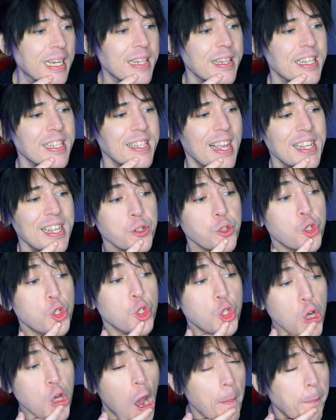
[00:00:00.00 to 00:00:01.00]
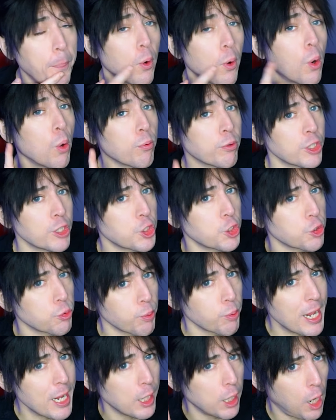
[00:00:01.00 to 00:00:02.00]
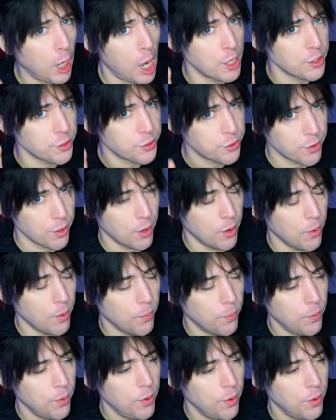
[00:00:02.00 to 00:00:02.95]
This has double retreat cost though,